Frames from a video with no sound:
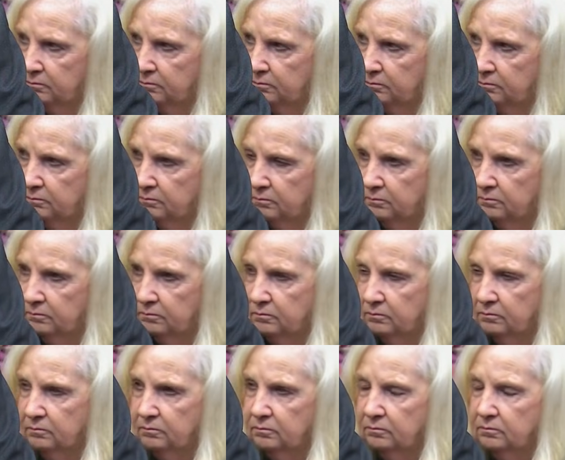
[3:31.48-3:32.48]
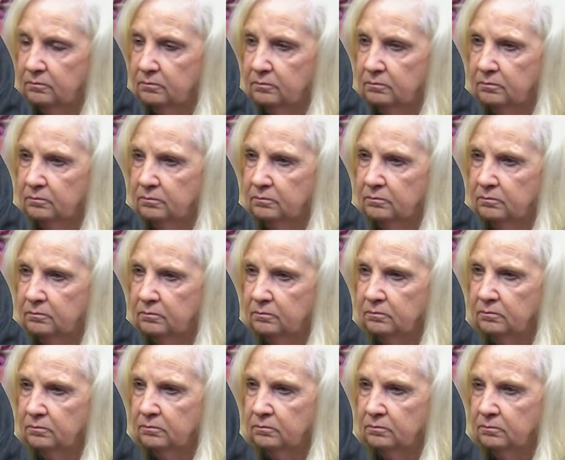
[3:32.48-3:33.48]

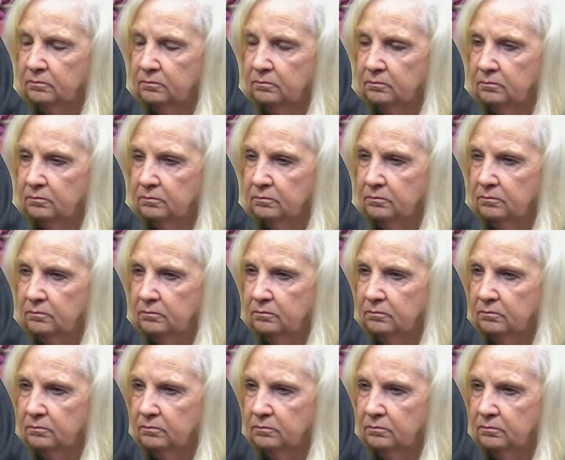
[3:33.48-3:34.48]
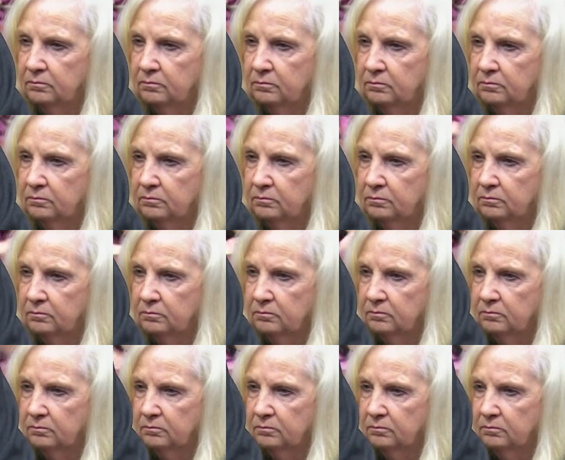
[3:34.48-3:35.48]

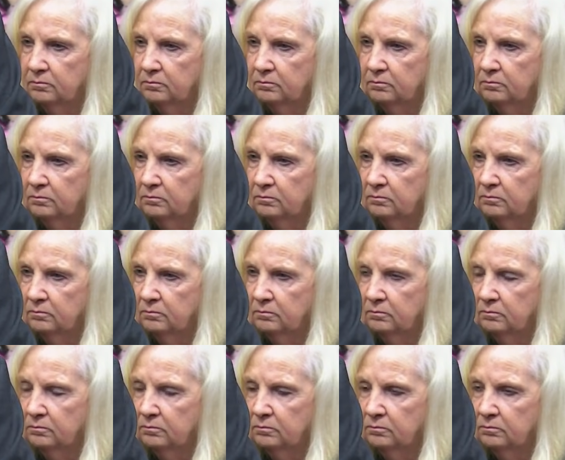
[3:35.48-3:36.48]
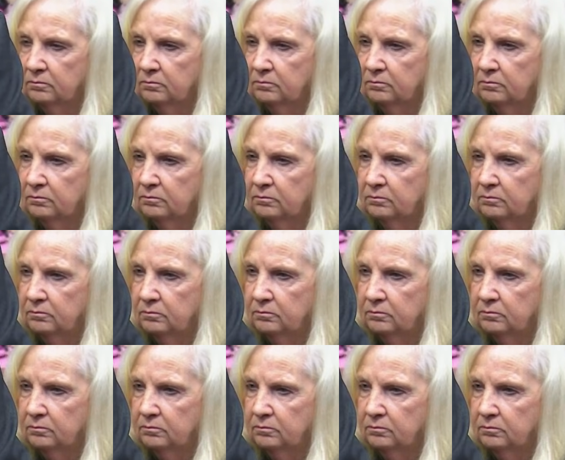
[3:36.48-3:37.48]

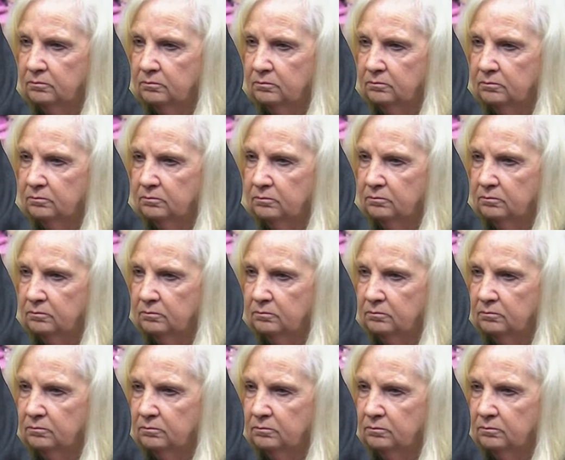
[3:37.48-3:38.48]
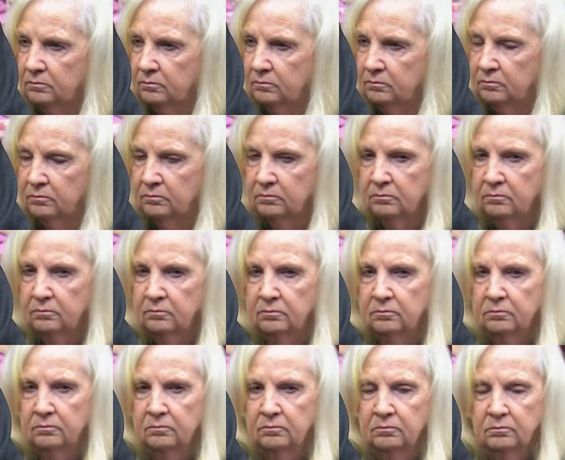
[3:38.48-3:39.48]
(silent)